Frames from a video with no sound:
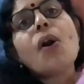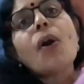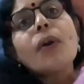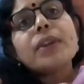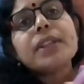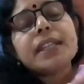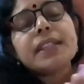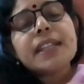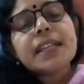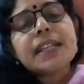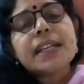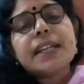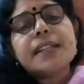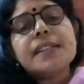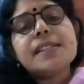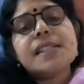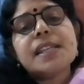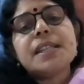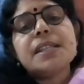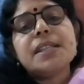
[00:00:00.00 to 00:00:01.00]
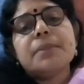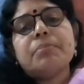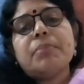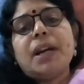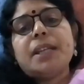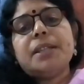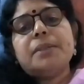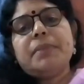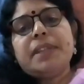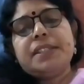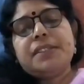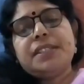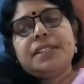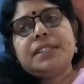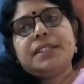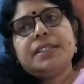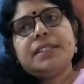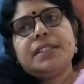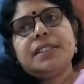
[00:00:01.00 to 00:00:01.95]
or in the concerned department.